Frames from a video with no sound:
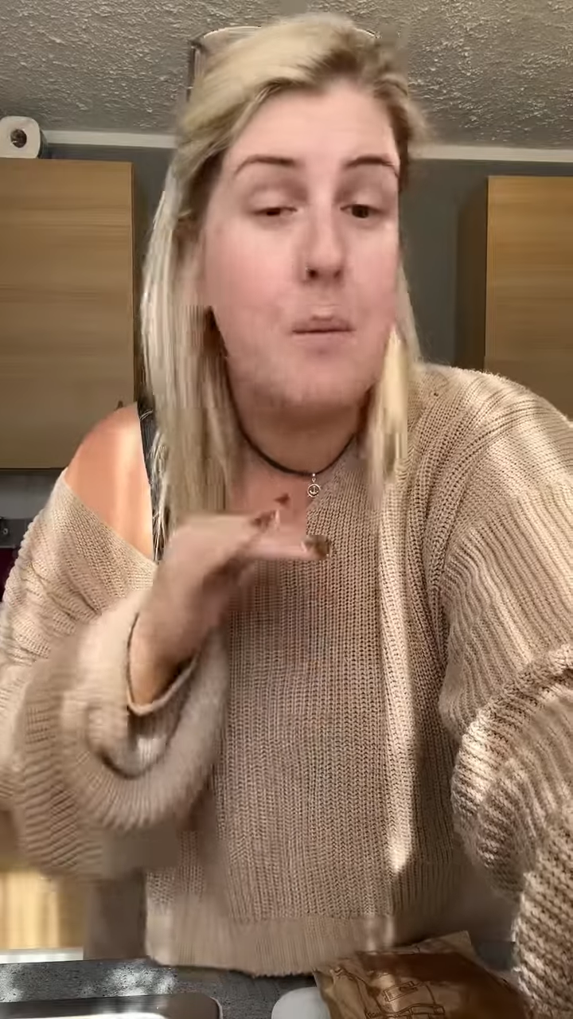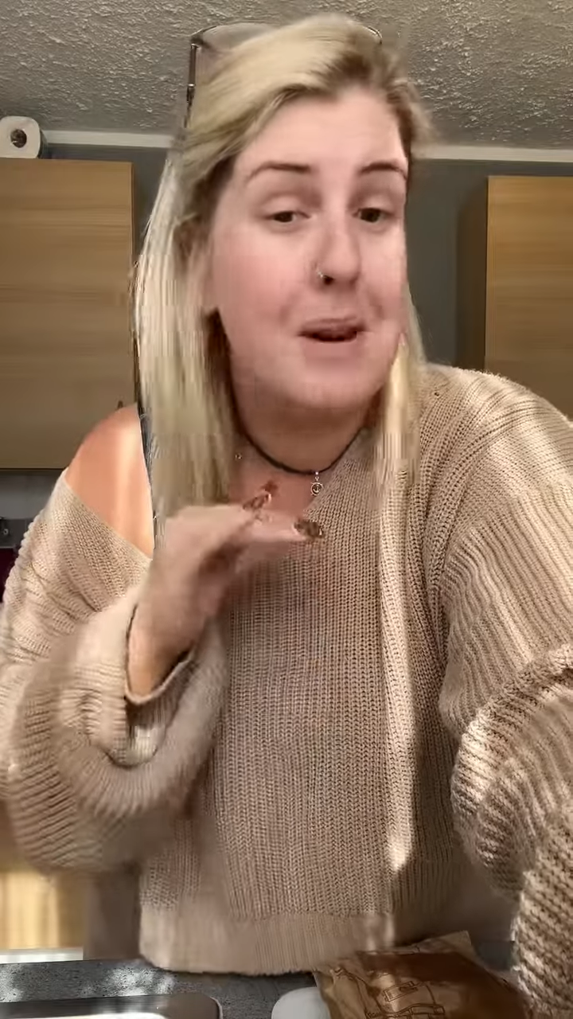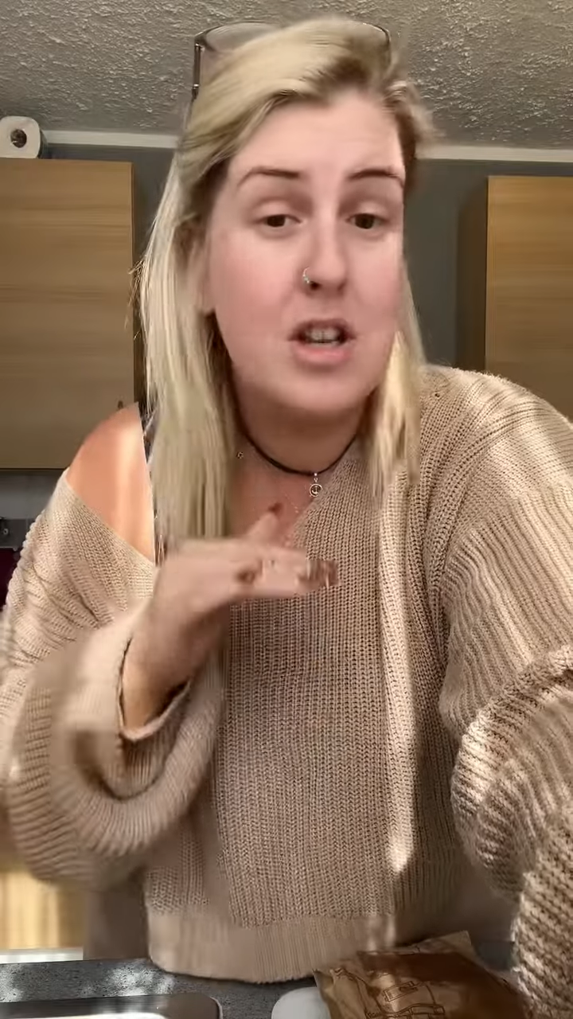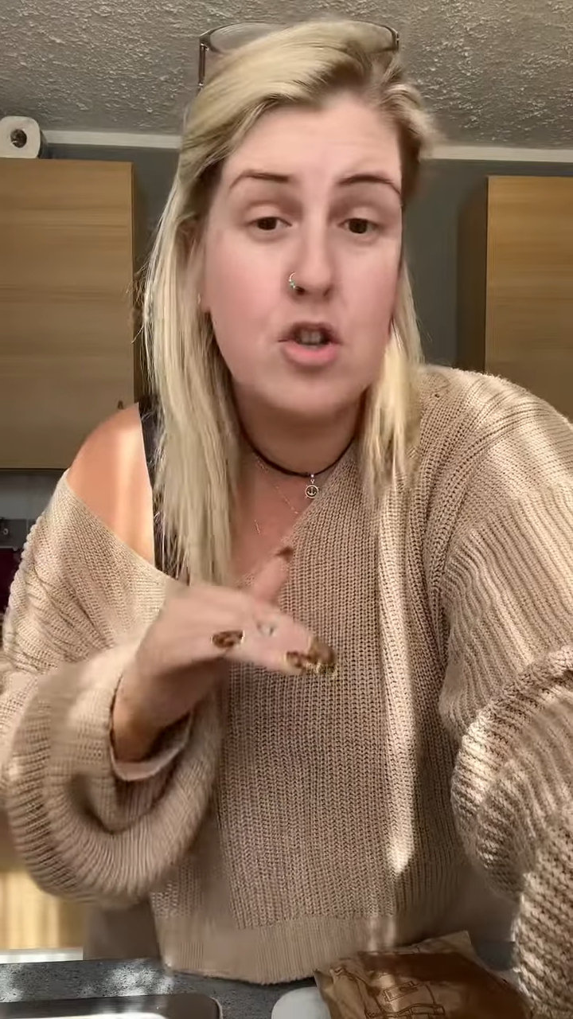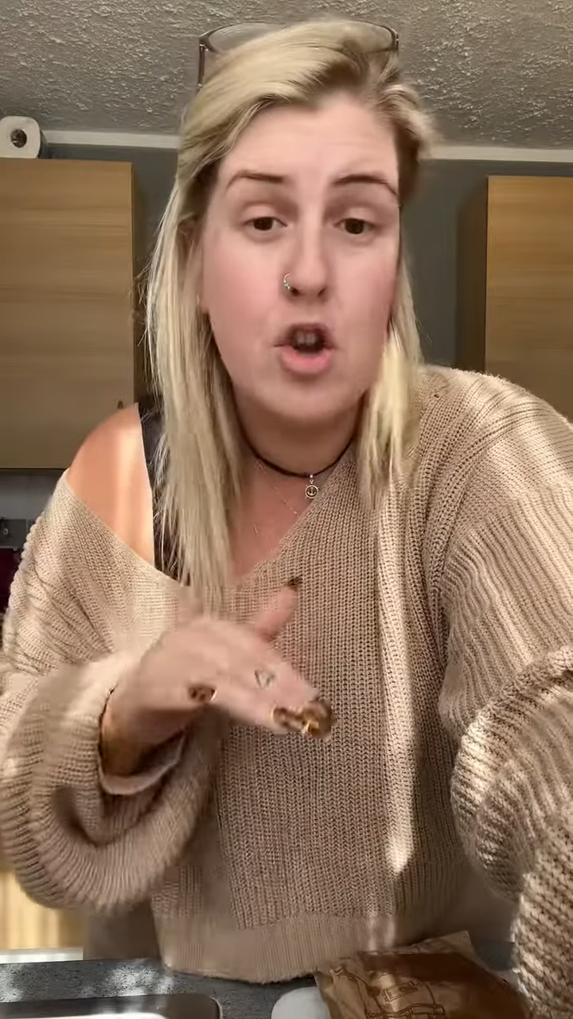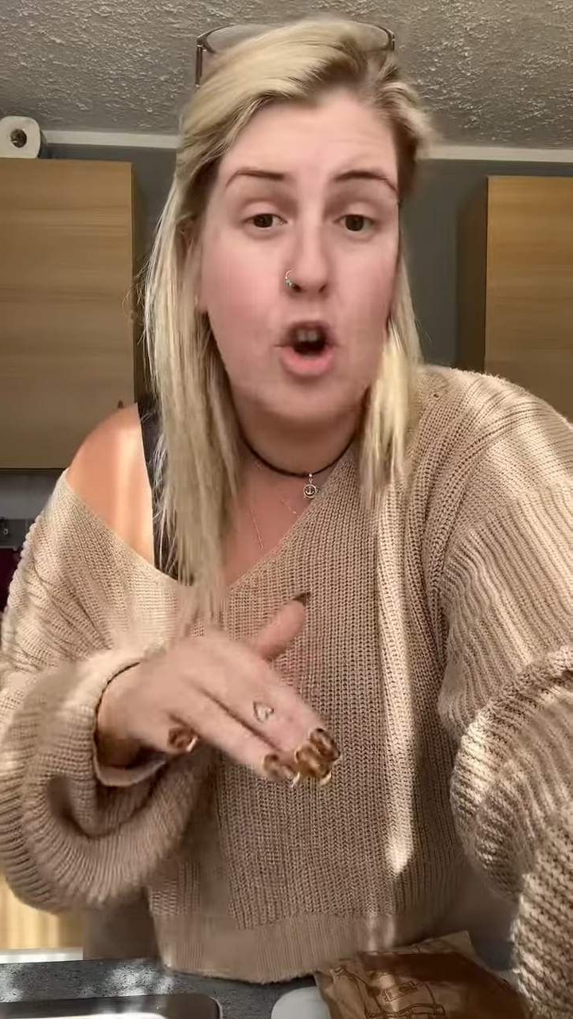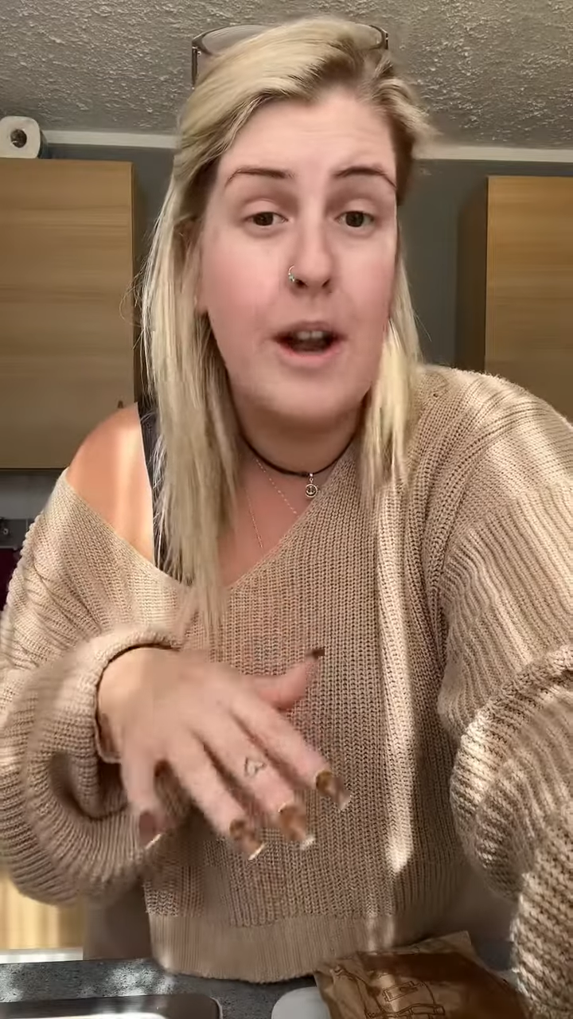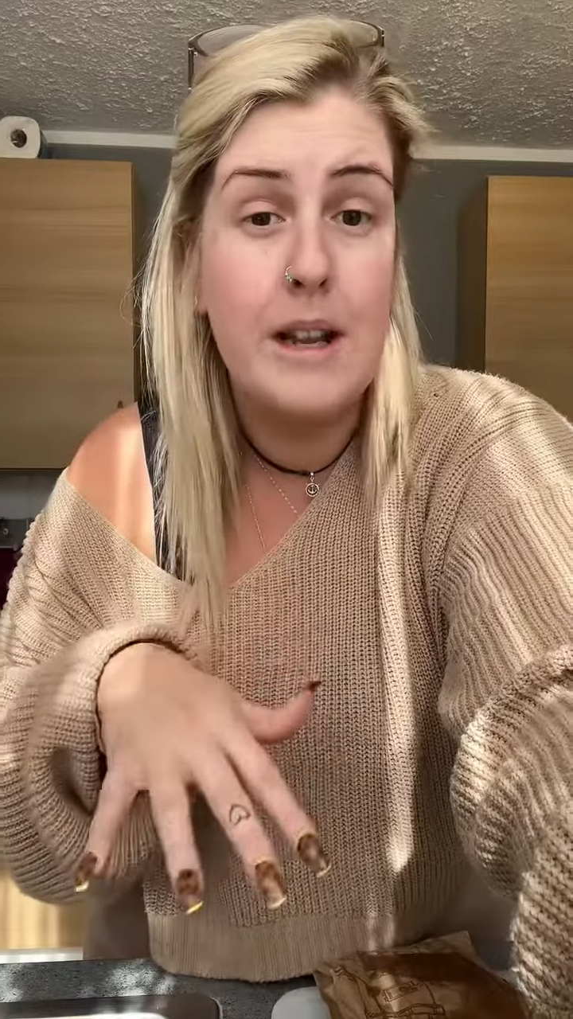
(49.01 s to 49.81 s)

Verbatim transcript: but it's not.